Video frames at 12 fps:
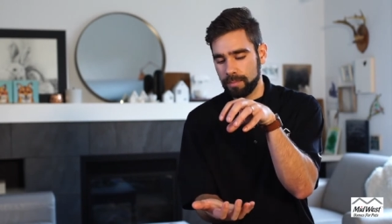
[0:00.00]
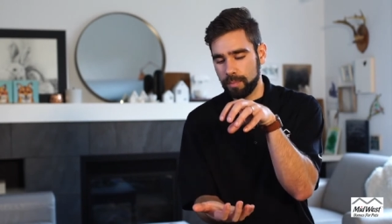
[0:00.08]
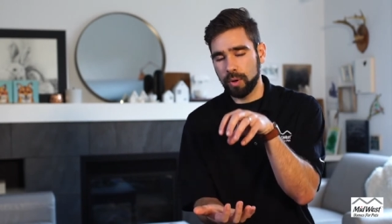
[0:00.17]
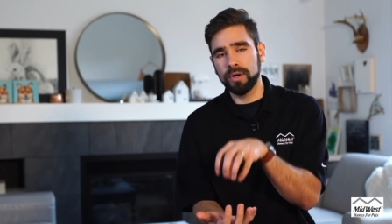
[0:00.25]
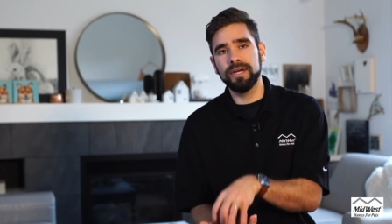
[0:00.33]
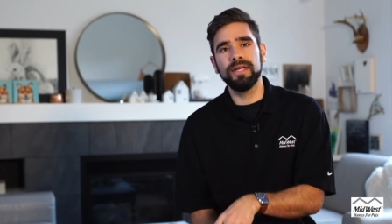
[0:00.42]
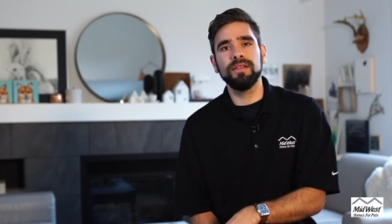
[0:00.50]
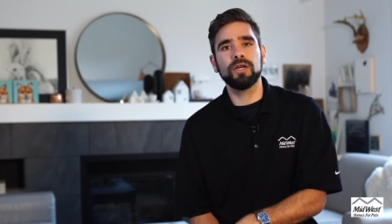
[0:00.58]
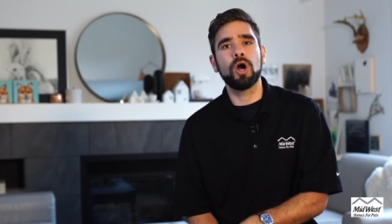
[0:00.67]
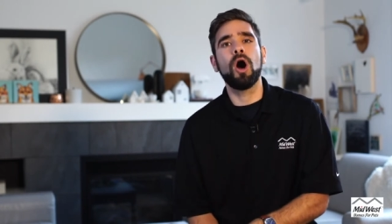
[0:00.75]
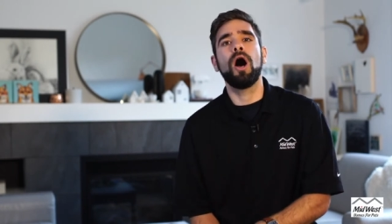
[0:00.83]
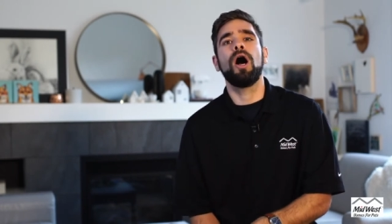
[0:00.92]
put it in the
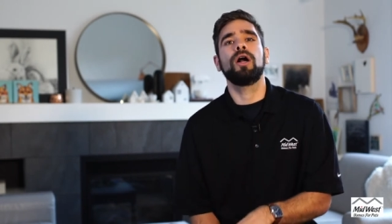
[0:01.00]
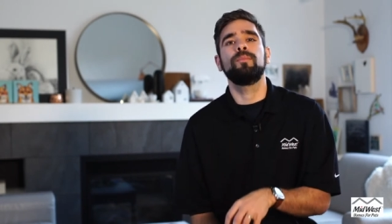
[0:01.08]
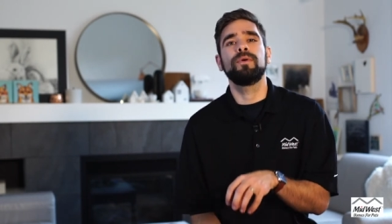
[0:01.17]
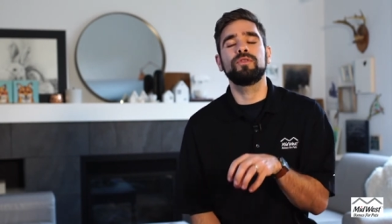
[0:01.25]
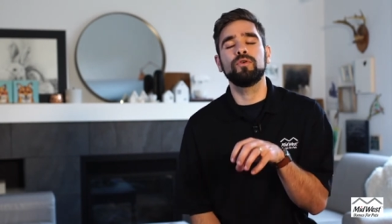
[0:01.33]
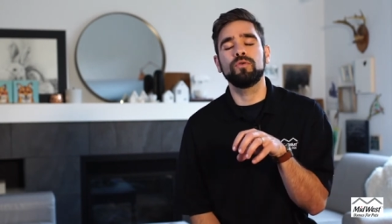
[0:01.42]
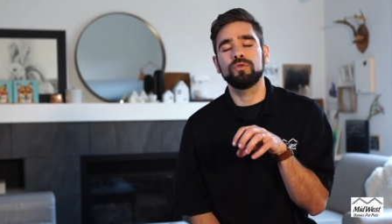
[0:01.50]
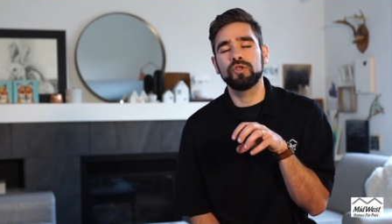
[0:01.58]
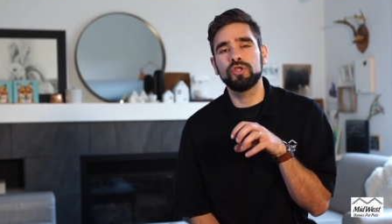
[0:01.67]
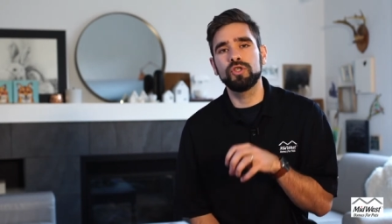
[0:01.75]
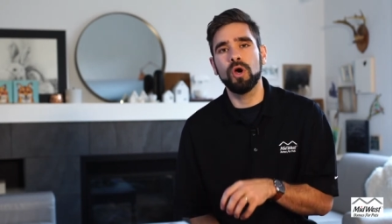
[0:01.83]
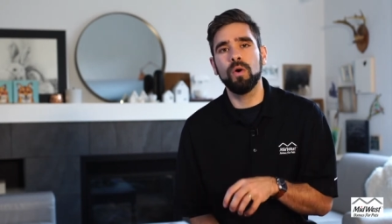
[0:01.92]
Kong, but they'll
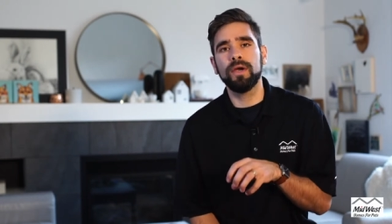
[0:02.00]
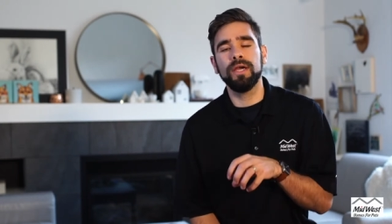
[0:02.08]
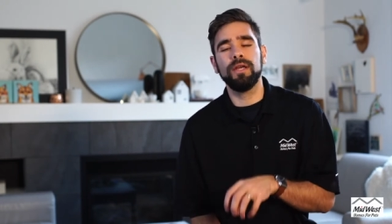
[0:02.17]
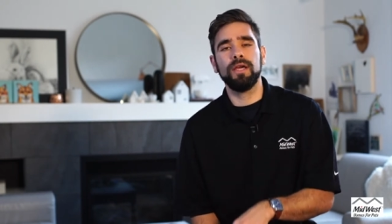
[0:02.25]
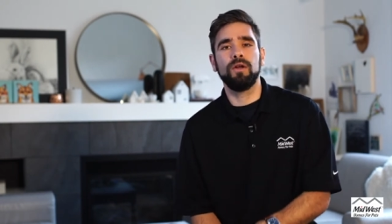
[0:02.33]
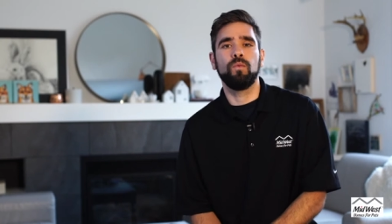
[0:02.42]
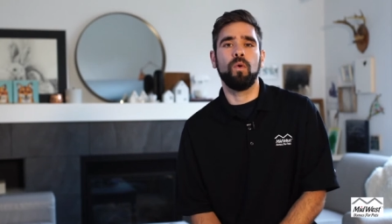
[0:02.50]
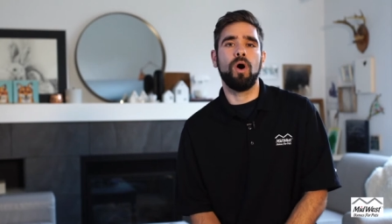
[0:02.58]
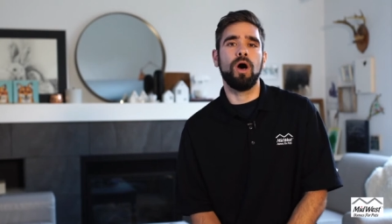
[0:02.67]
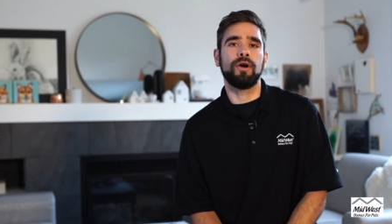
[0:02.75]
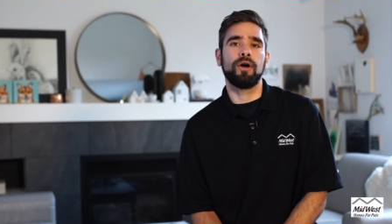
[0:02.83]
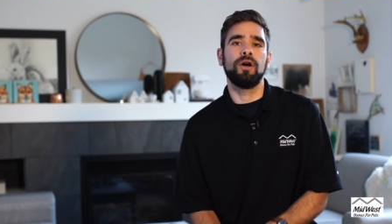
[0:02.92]
soak it in
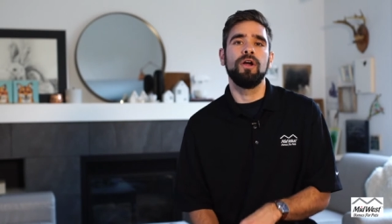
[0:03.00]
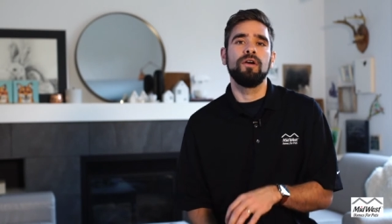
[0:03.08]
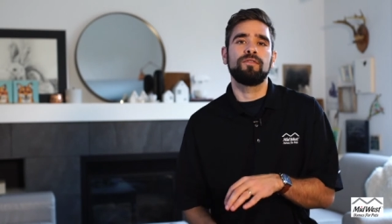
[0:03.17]
water